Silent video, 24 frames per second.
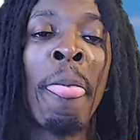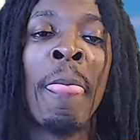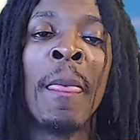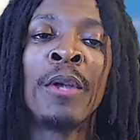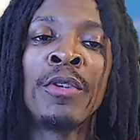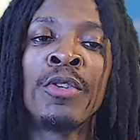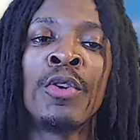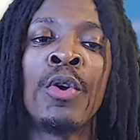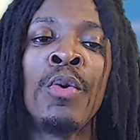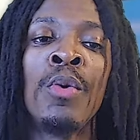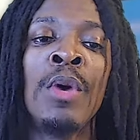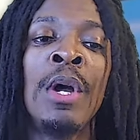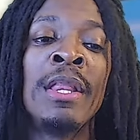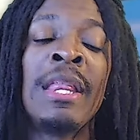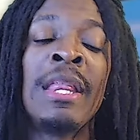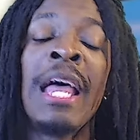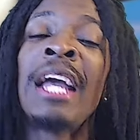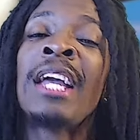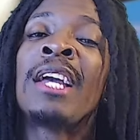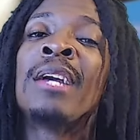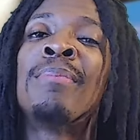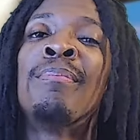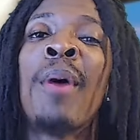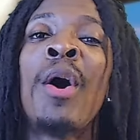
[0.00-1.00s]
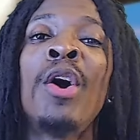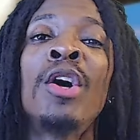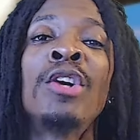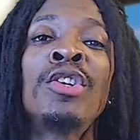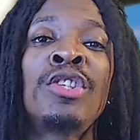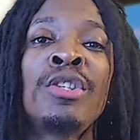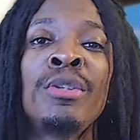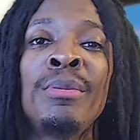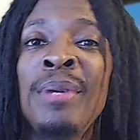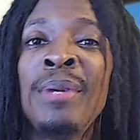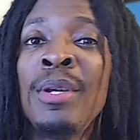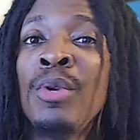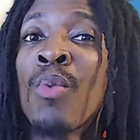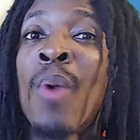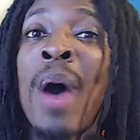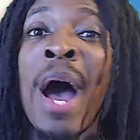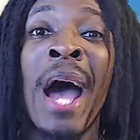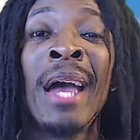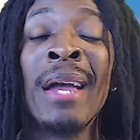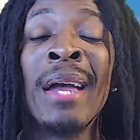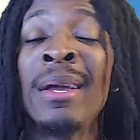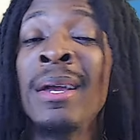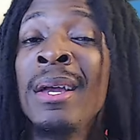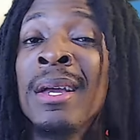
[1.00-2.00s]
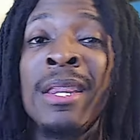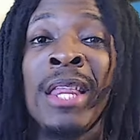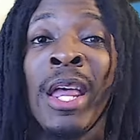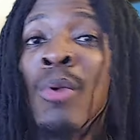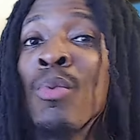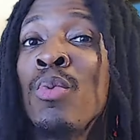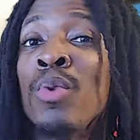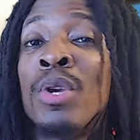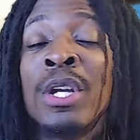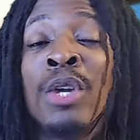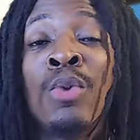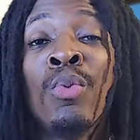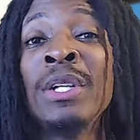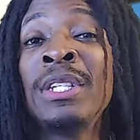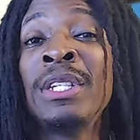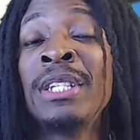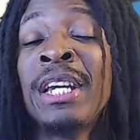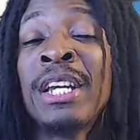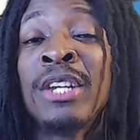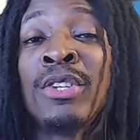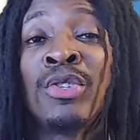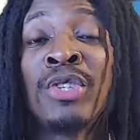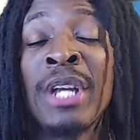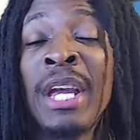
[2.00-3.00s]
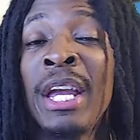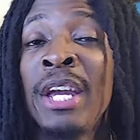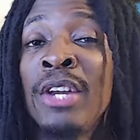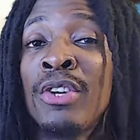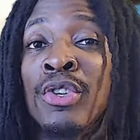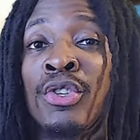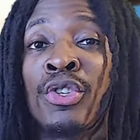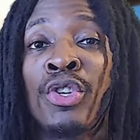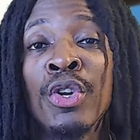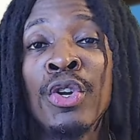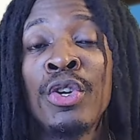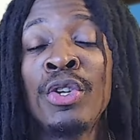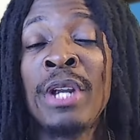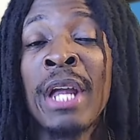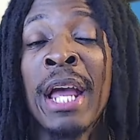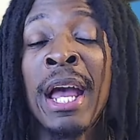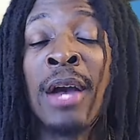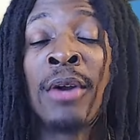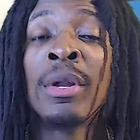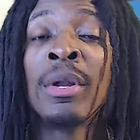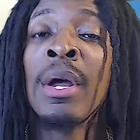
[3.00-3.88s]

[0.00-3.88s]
so that could partially be why it wasn't entertained or turned down.